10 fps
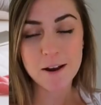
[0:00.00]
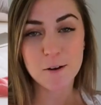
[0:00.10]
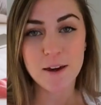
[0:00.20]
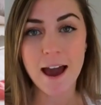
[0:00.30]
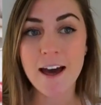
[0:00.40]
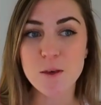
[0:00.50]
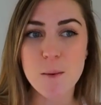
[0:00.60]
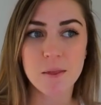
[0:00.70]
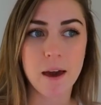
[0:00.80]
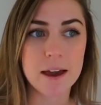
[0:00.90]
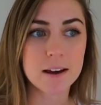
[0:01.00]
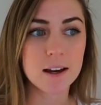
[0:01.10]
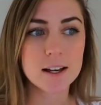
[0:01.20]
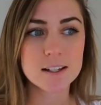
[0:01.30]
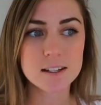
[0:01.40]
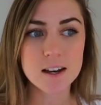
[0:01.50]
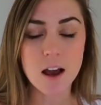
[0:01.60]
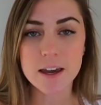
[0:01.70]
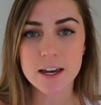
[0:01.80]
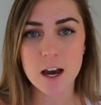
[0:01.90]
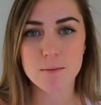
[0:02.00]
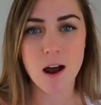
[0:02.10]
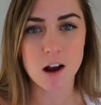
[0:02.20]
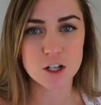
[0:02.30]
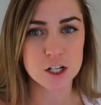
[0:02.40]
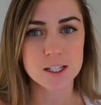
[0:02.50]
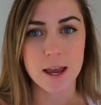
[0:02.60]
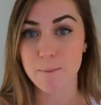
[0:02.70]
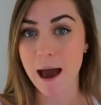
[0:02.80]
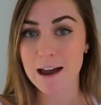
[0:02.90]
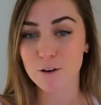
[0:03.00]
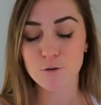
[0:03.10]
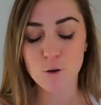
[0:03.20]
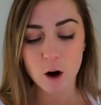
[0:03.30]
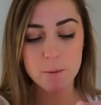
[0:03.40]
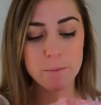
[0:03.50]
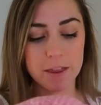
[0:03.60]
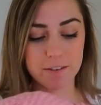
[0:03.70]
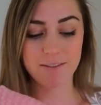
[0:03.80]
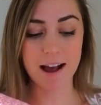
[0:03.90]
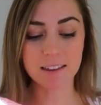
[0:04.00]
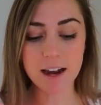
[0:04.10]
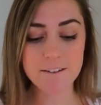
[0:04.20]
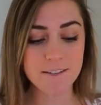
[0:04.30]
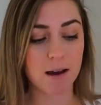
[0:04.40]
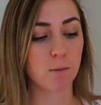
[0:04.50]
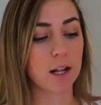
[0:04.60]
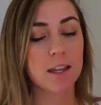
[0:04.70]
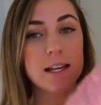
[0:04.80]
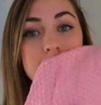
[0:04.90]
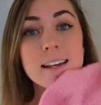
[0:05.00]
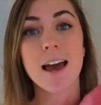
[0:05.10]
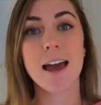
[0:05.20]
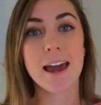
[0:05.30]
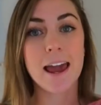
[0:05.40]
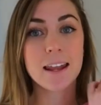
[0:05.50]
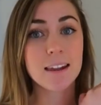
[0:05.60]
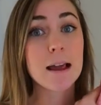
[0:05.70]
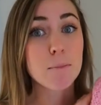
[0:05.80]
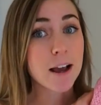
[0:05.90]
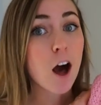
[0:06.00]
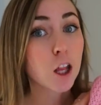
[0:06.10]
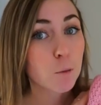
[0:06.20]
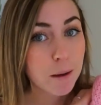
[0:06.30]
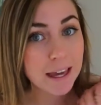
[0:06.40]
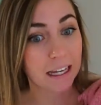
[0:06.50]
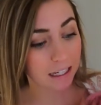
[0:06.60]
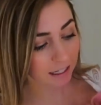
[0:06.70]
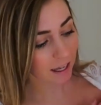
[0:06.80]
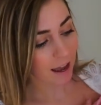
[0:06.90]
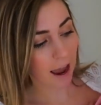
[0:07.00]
I know they had them in like snuggy, obnoxious like pattern form, but the fact that I found one of these in like my color pink,